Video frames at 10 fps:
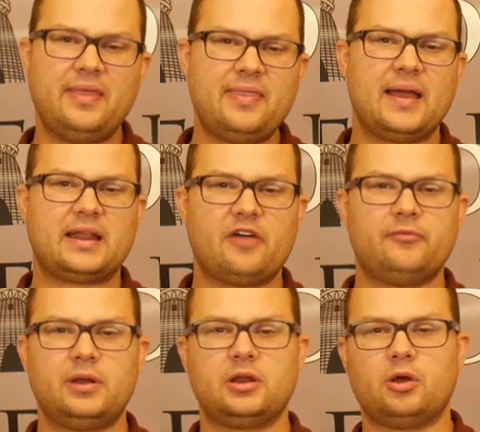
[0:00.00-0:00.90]
And then that
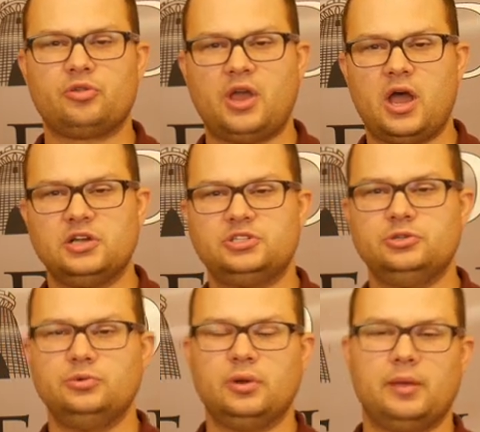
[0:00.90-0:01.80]
government goes on
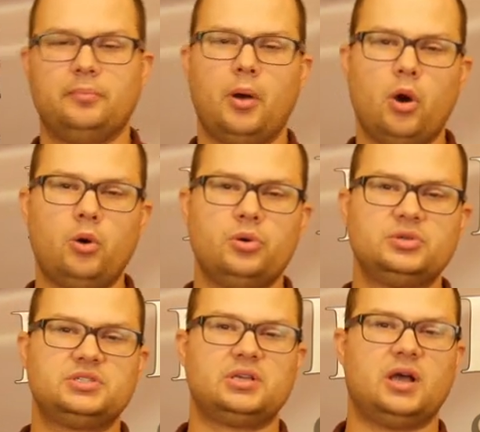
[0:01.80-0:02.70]
to
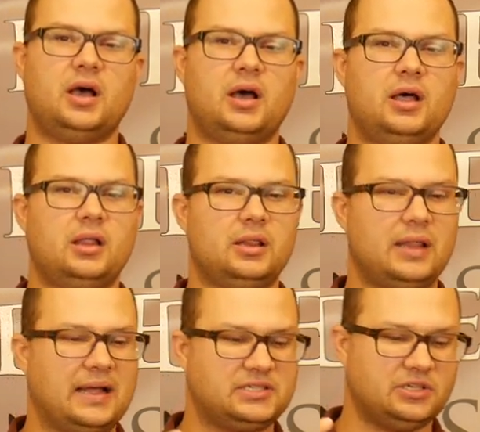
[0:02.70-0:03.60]
impose uh,
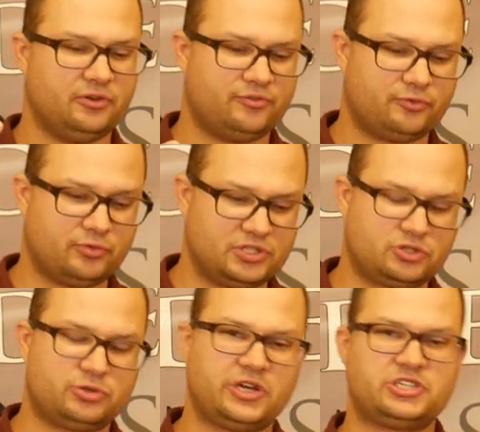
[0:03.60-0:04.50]
lots of
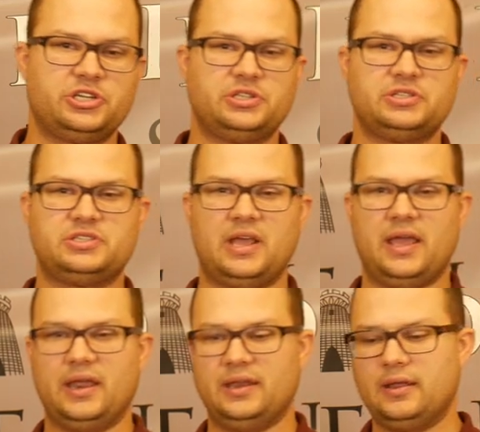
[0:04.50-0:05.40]
restrictions
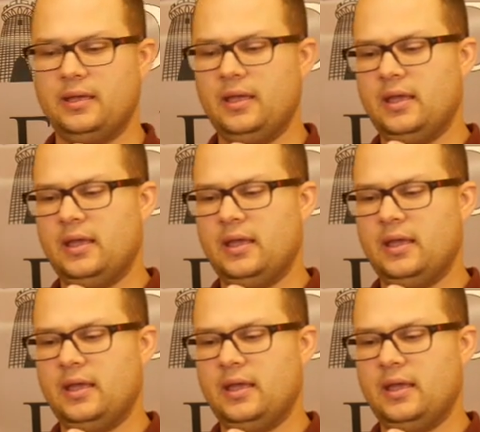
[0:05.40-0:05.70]
and